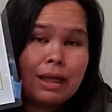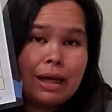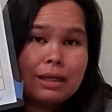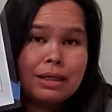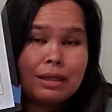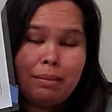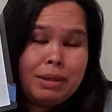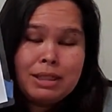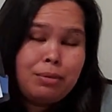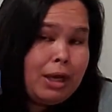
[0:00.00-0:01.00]
that
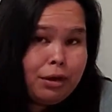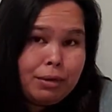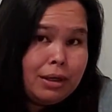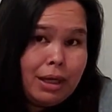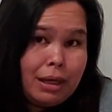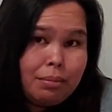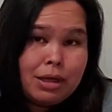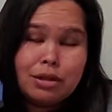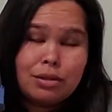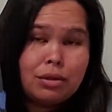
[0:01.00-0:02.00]
means that we had a great day,
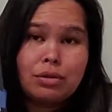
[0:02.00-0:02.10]
because